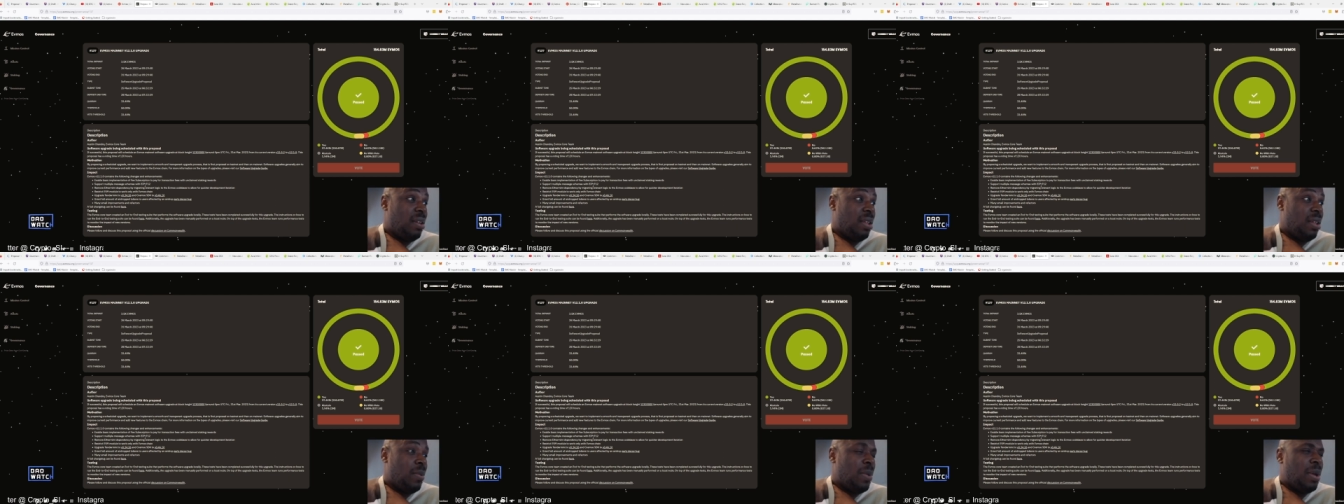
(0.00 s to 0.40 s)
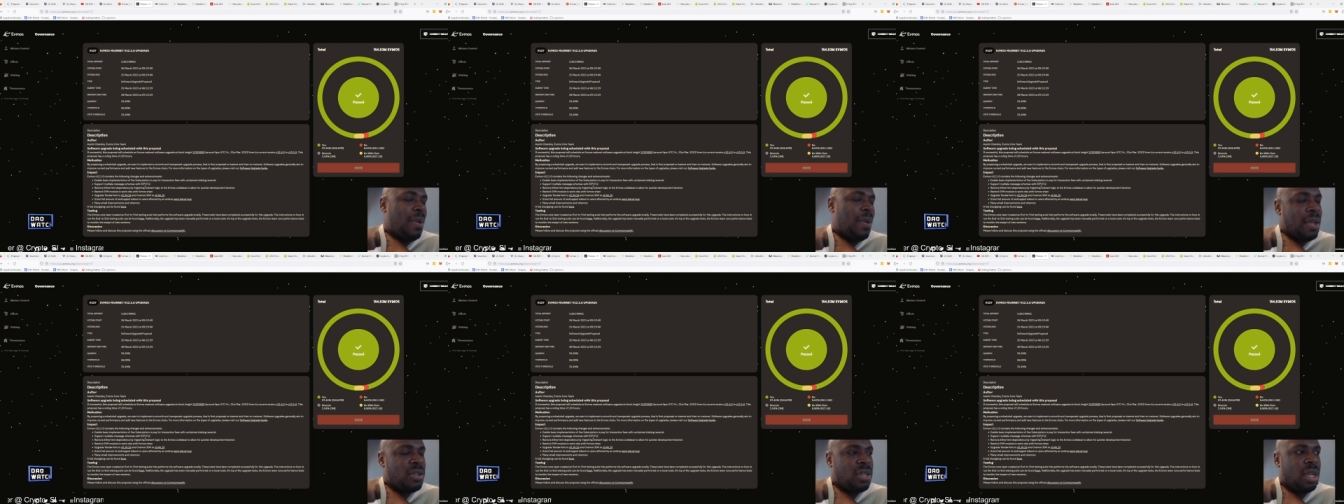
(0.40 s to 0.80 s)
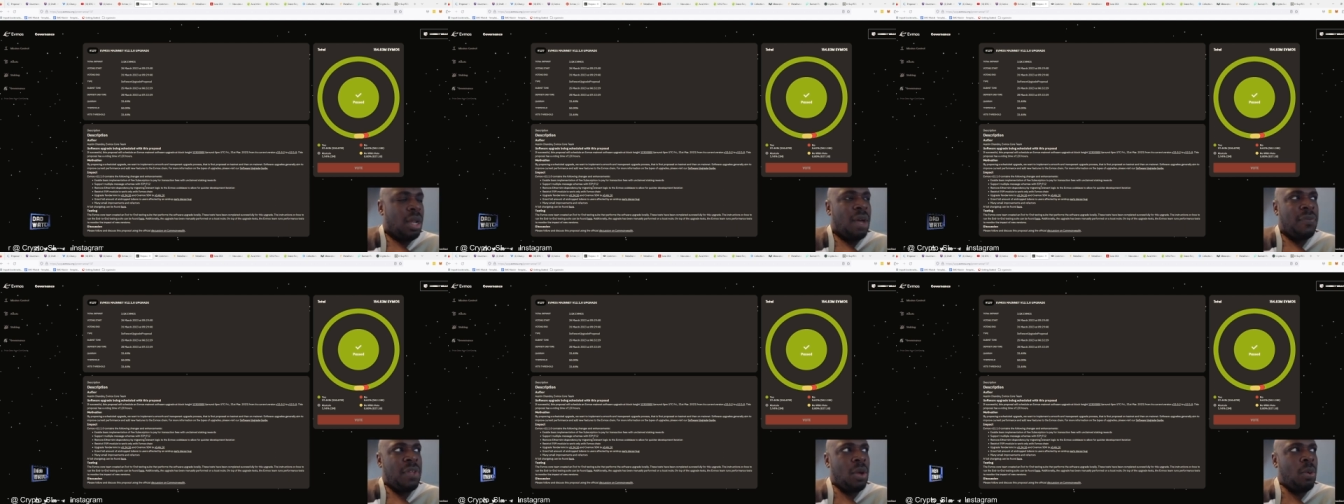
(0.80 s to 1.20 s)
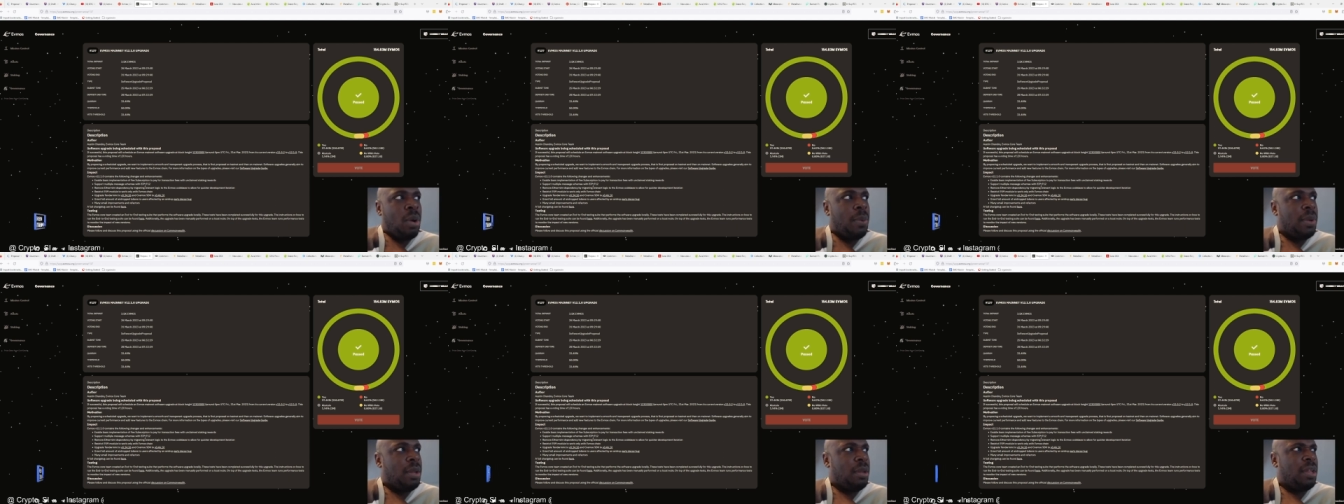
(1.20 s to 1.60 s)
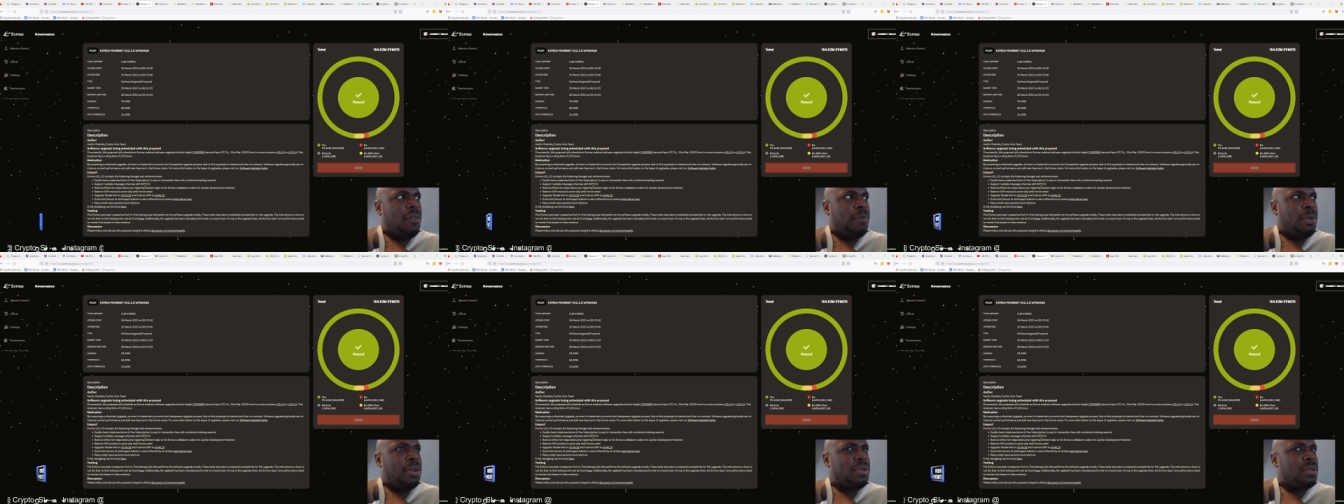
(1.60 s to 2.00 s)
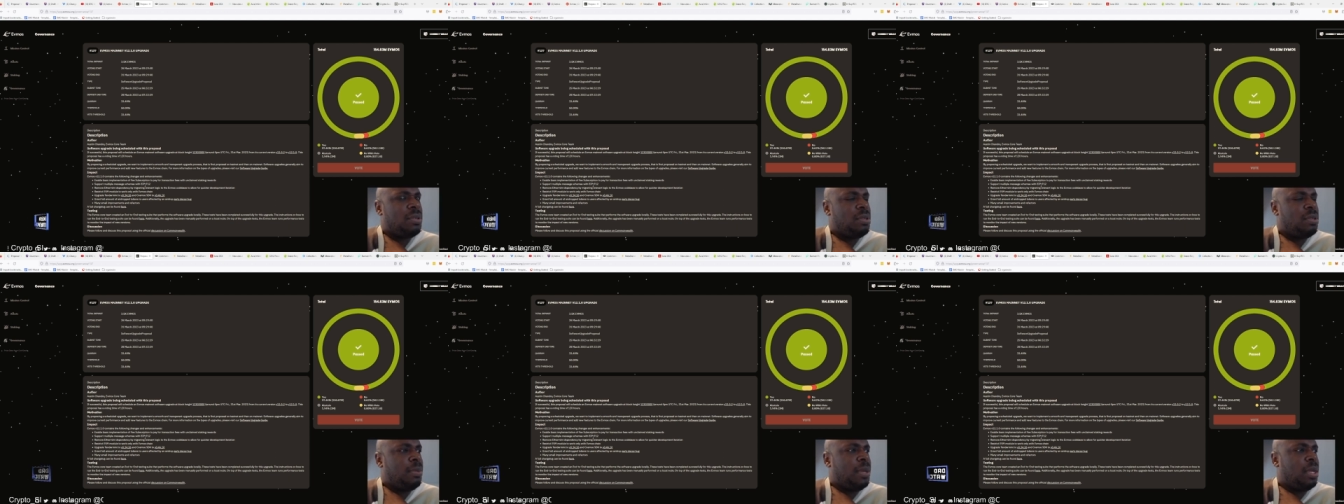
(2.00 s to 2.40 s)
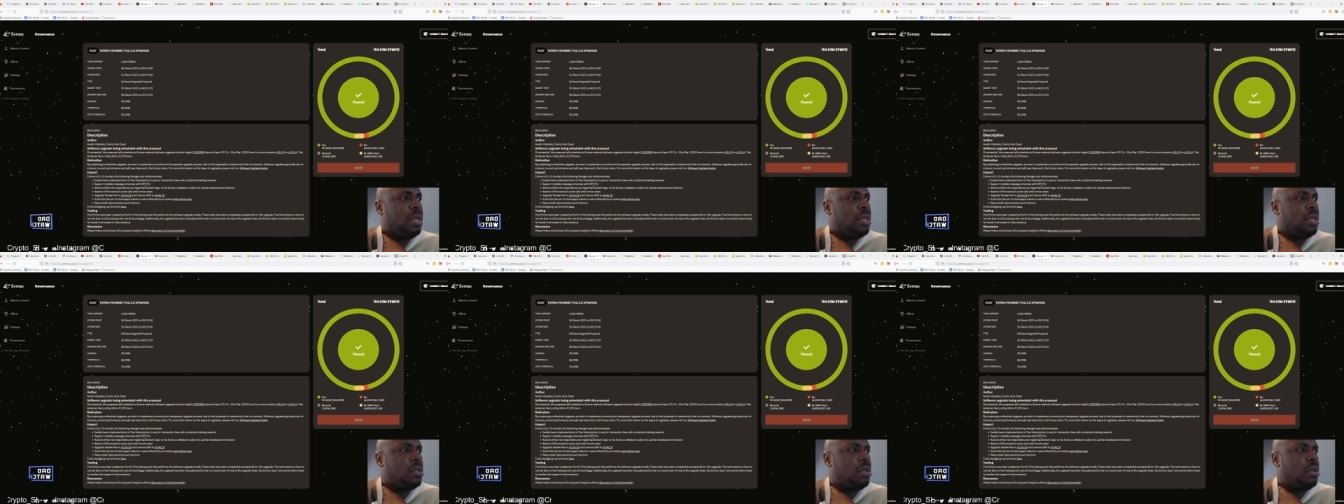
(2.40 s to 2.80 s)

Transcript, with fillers: Well, actually, no, I've done quite well on Evmos, to be honest.